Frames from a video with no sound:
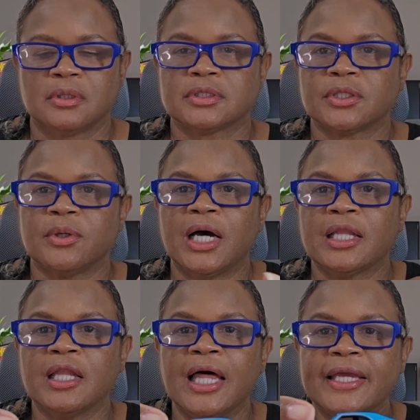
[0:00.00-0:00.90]
So
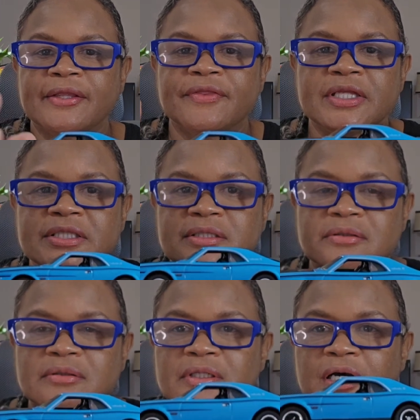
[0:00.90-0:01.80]
I like this
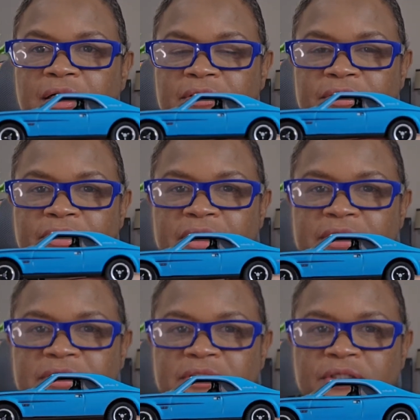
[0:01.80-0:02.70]
color.
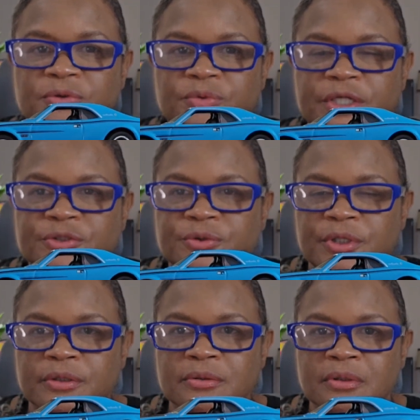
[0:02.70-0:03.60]
It's so
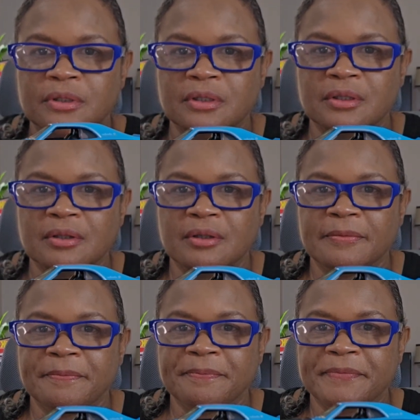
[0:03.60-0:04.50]
retro.
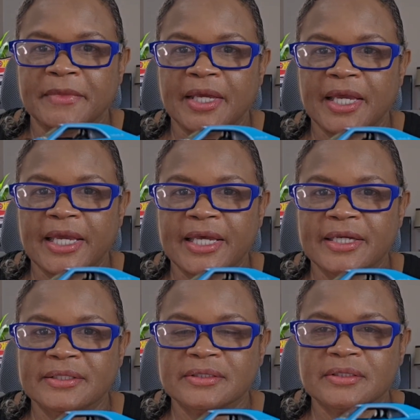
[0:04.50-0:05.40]

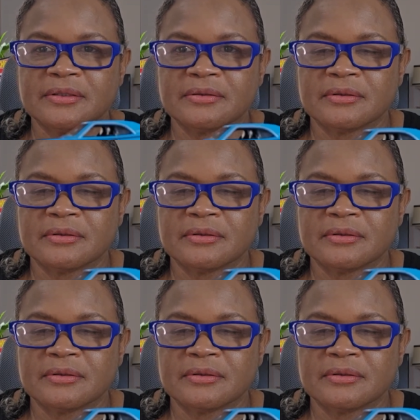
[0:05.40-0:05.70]
And